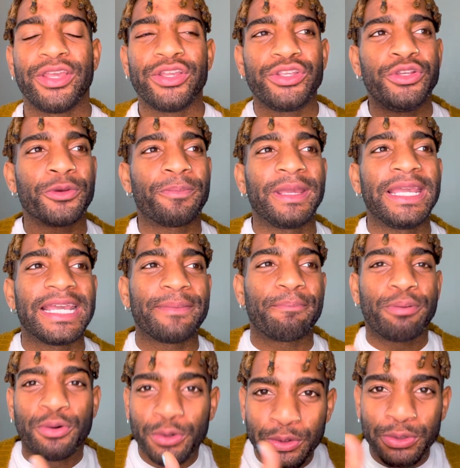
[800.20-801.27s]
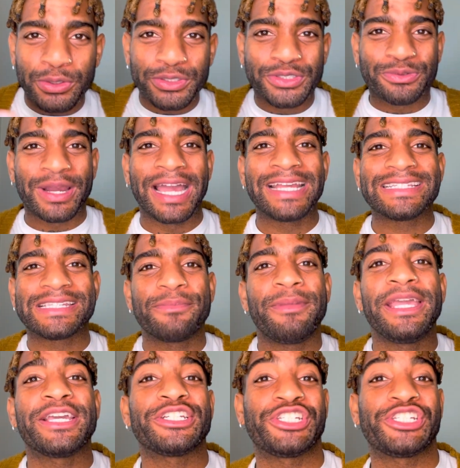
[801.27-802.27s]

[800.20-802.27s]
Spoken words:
You're being pulled, right, to make a